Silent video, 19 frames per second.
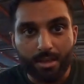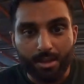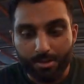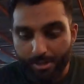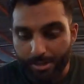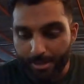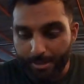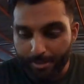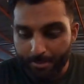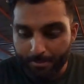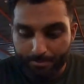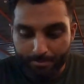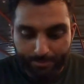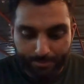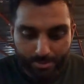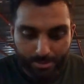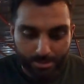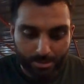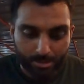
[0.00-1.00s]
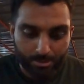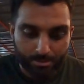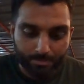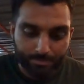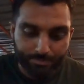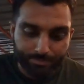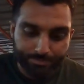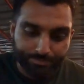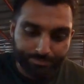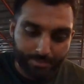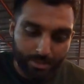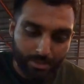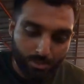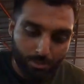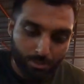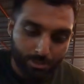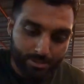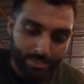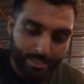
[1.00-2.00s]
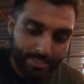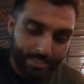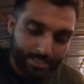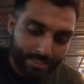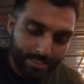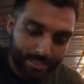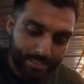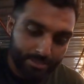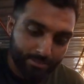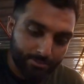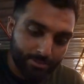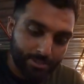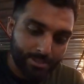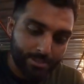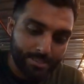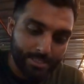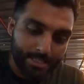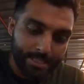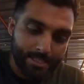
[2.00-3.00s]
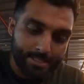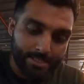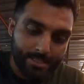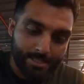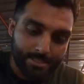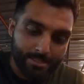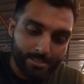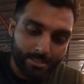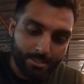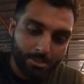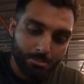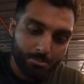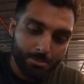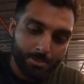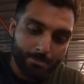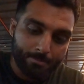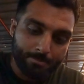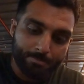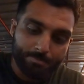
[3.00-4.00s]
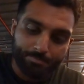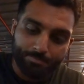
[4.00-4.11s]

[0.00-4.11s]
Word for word: Alrighty, so once I can kind of dig into this a little bit,